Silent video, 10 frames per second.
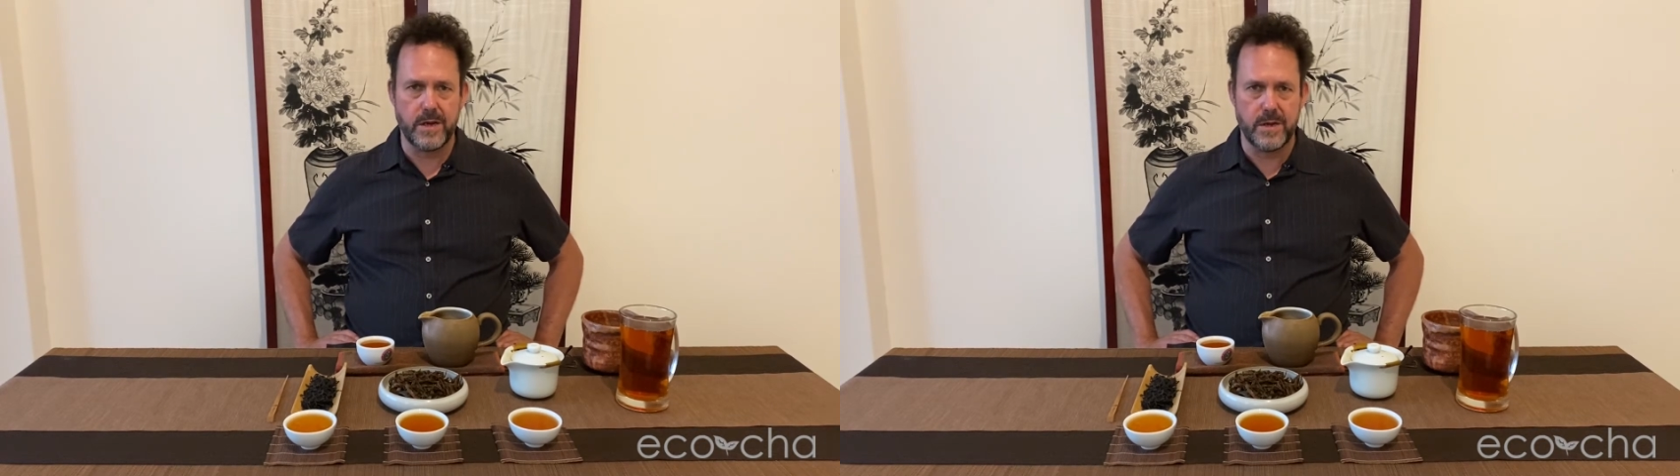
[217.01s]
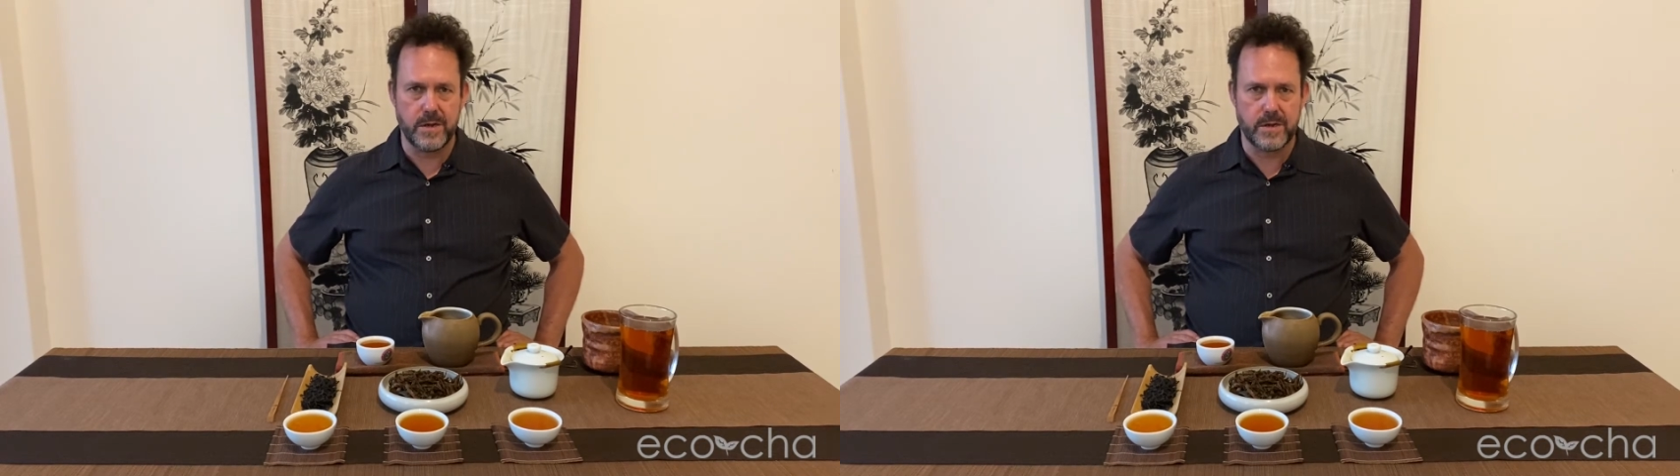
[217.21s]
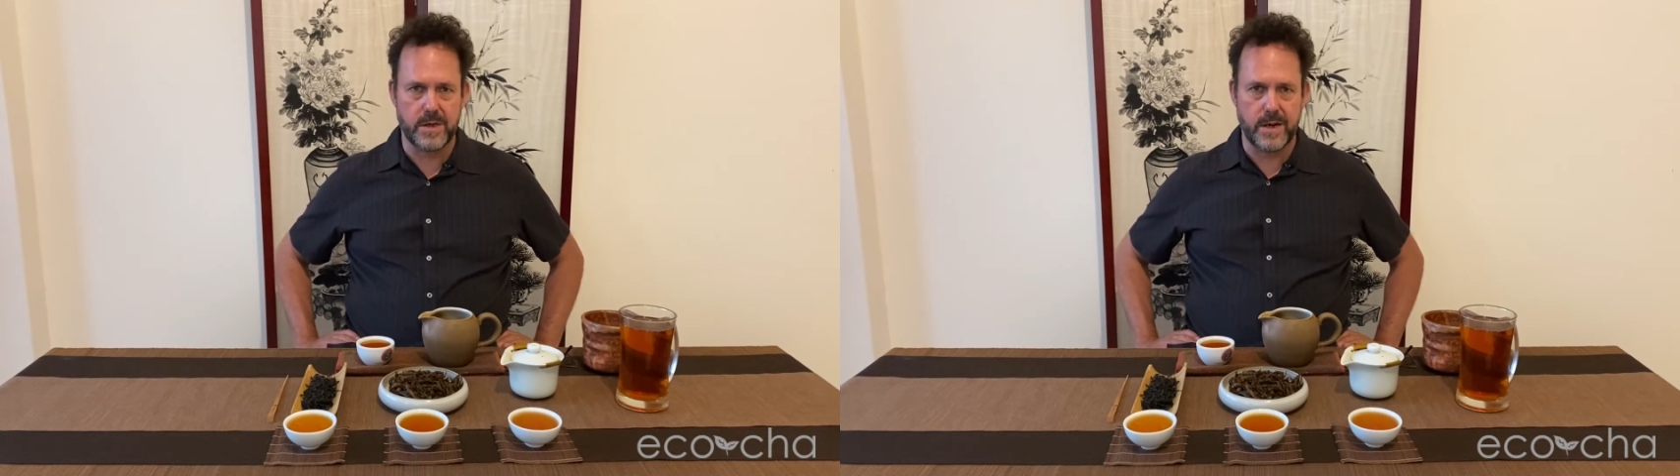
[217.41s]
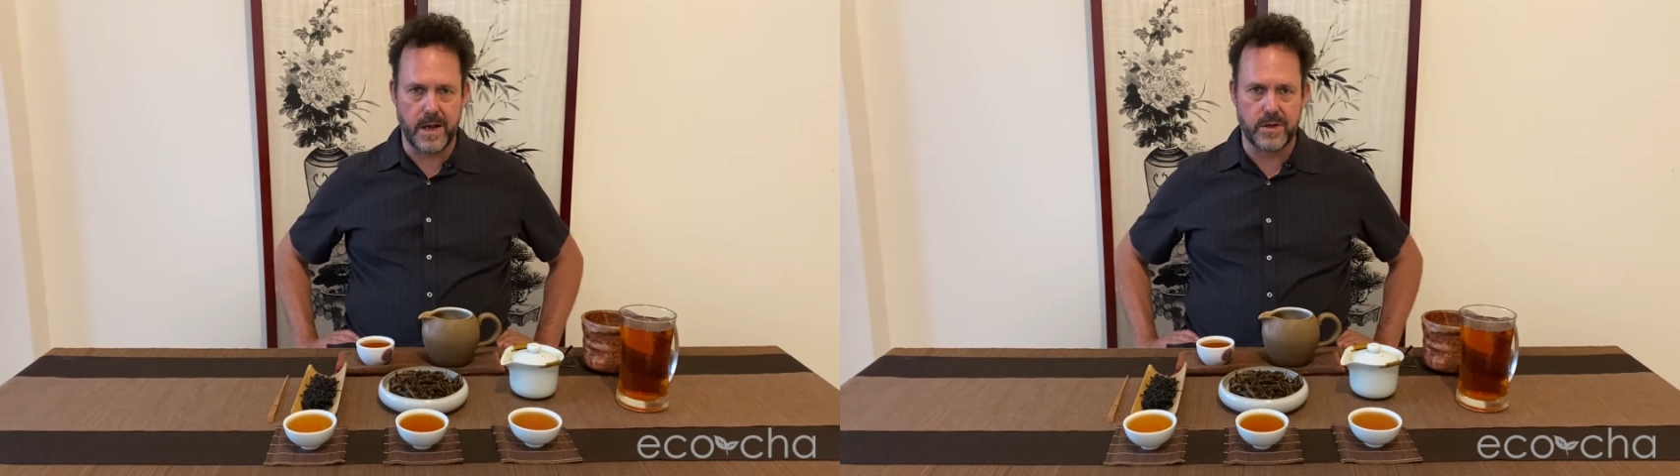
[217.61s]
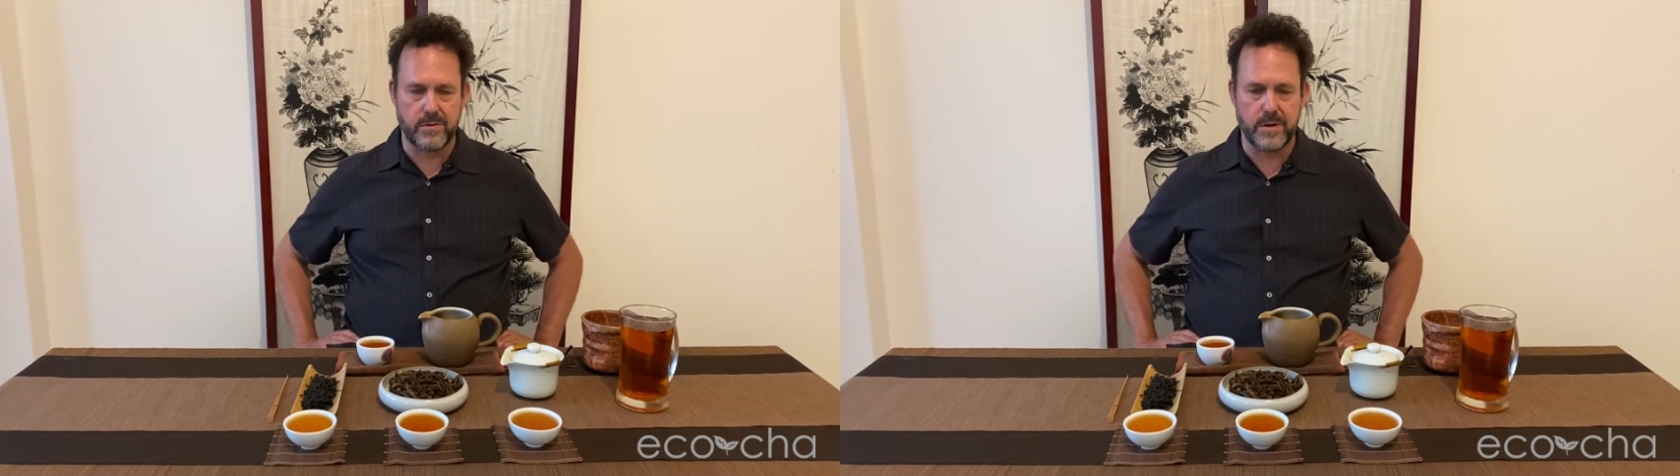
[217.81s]
is
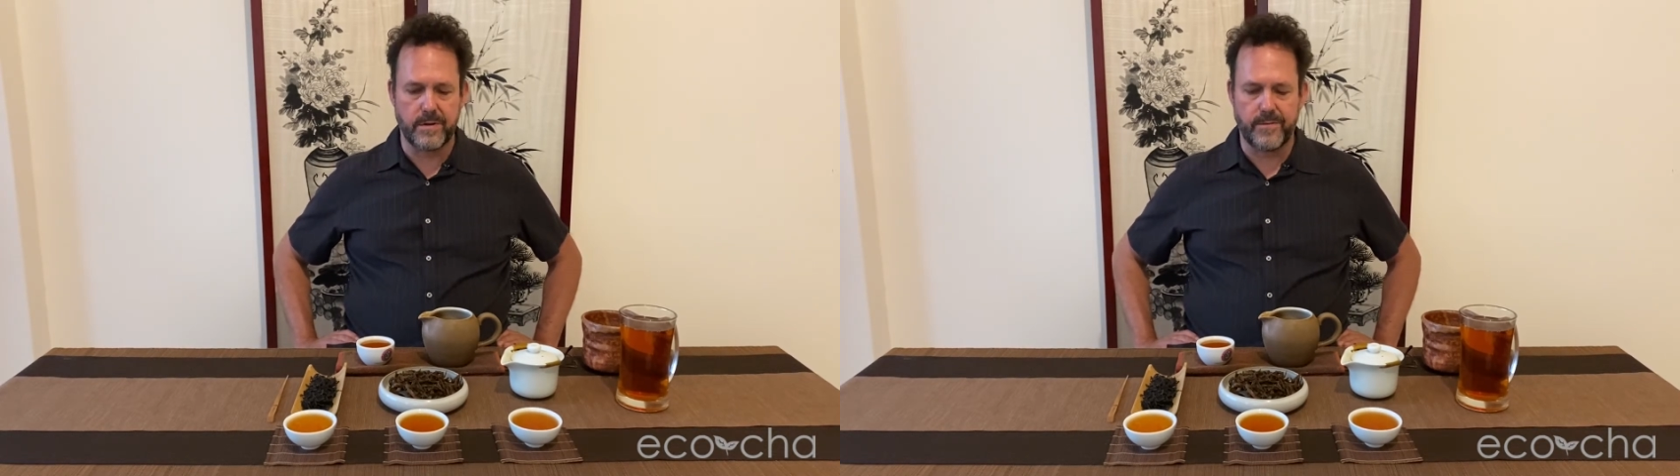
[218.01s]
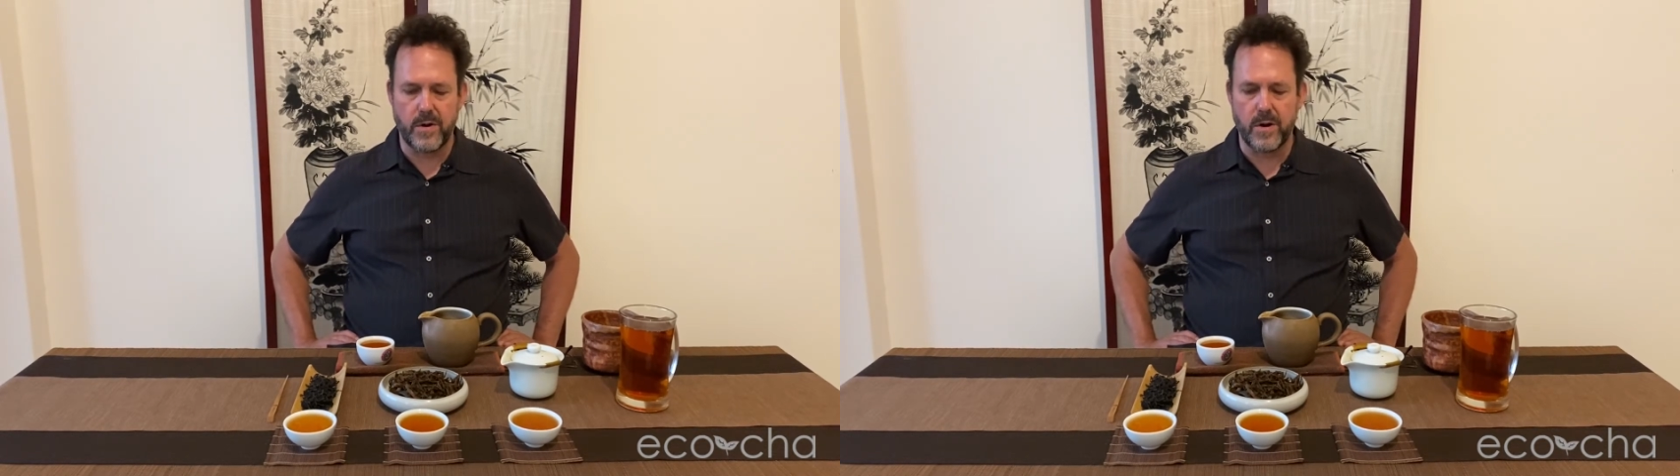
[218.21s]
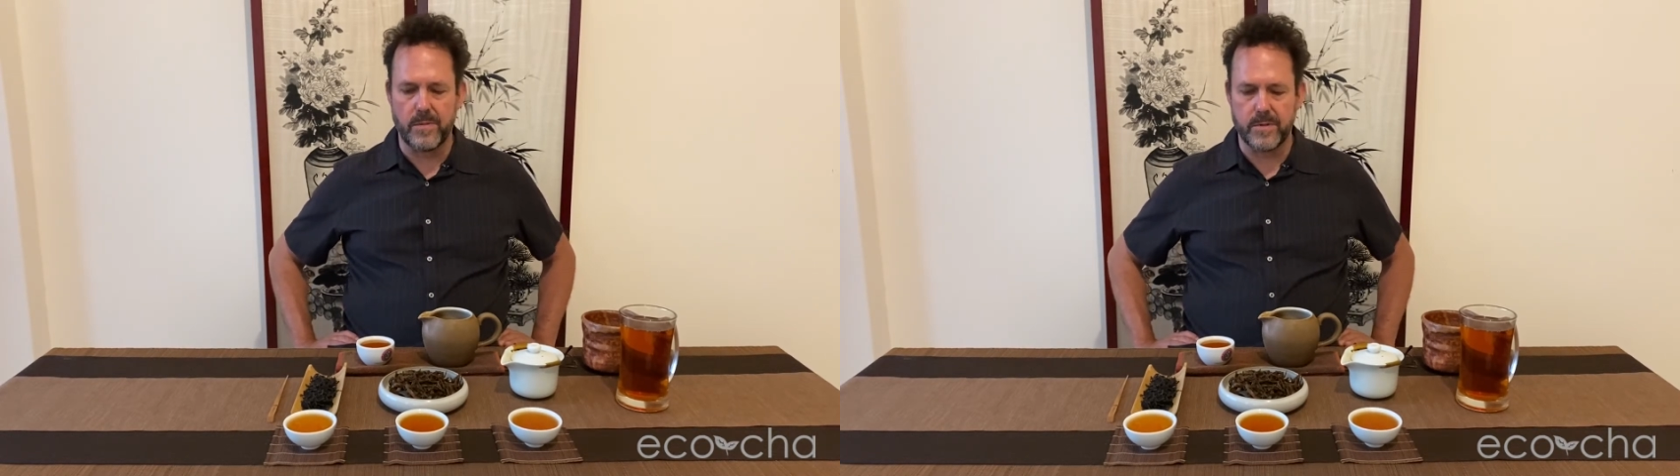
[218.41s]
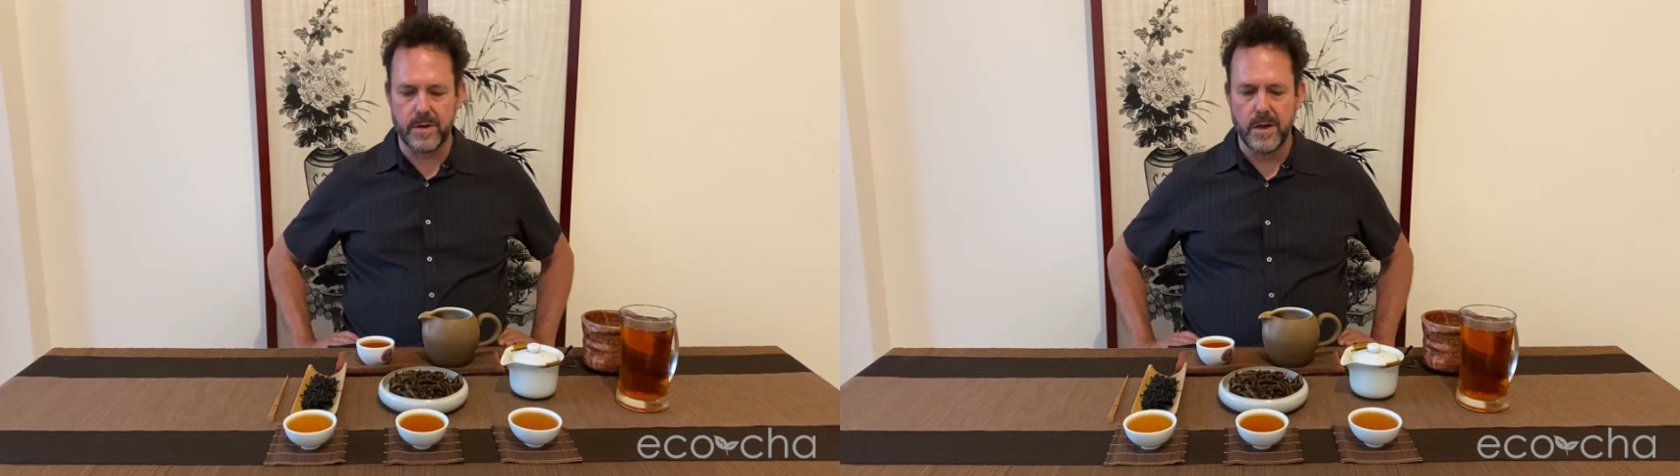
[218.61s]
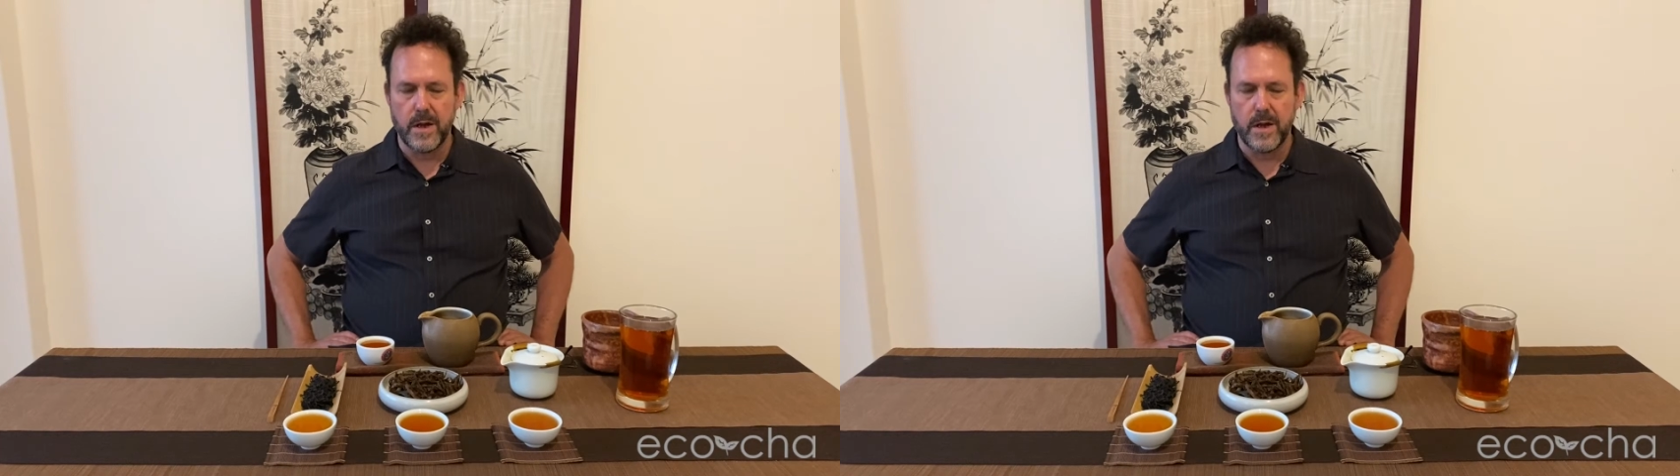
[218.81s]
naturally farmed.